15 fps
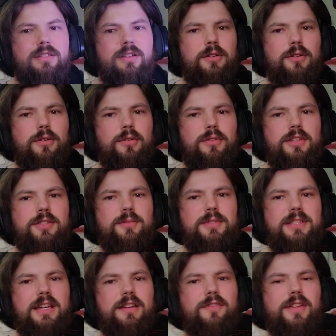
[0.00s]
So this
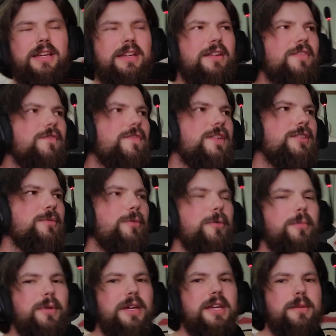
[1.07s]
one's kind of like an invisible
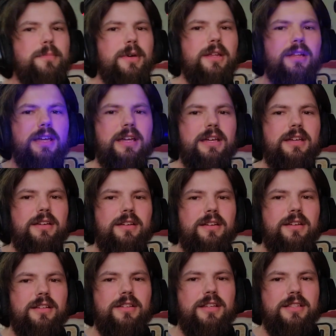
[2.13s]
blade, but like
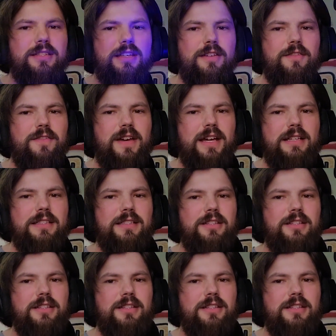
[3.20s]
it does the effects.